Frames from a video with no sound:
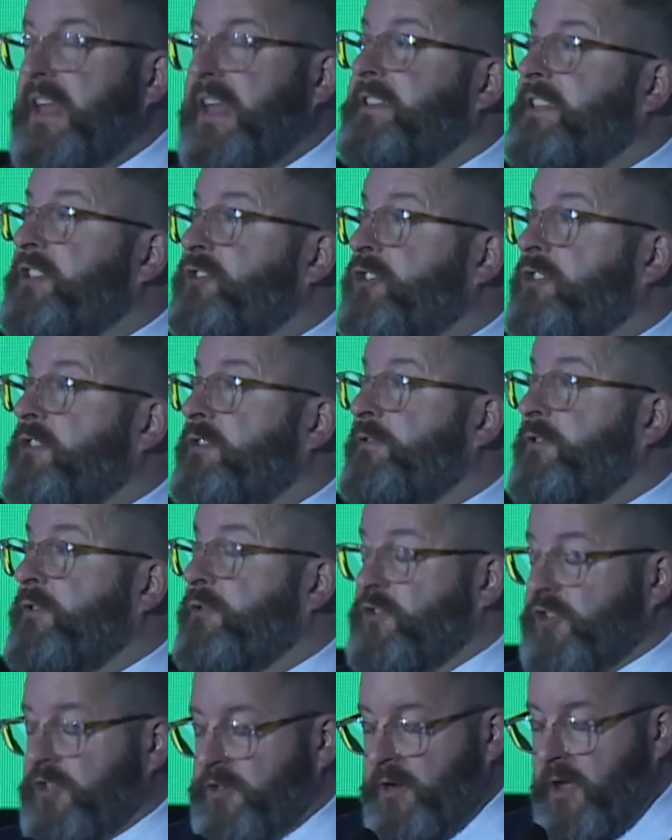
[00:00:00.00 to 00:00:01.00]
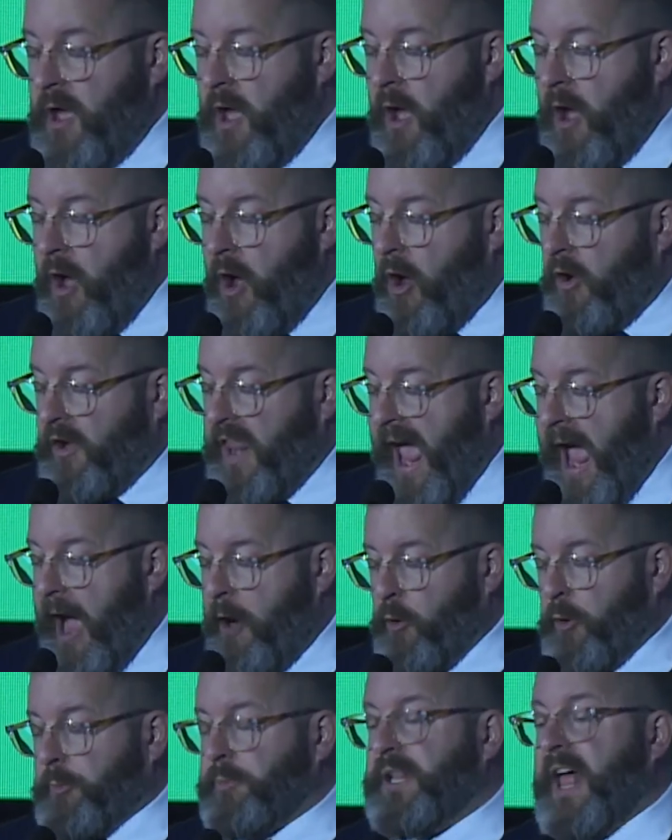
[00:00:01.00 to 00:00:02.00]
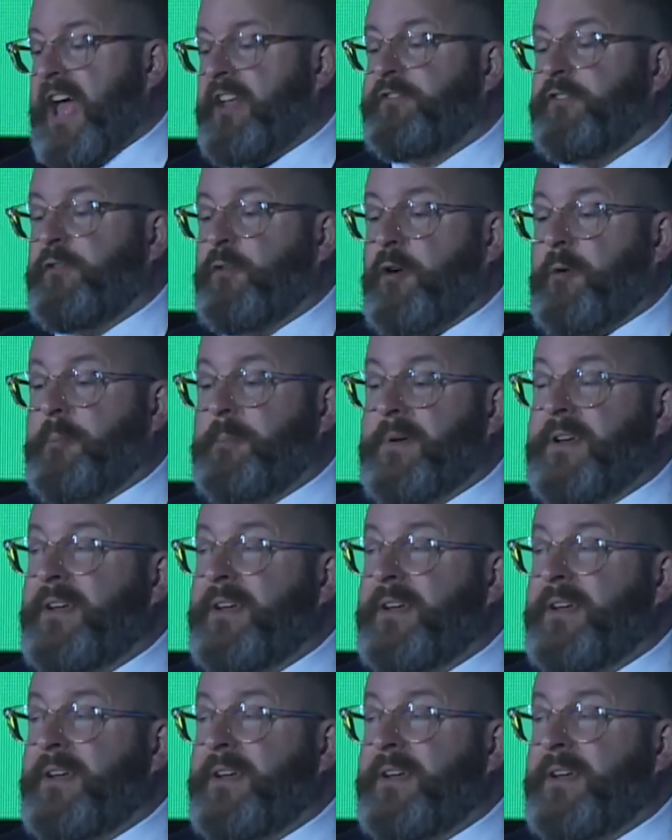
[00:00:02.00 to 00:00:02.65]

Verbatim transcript: digital version on our platform.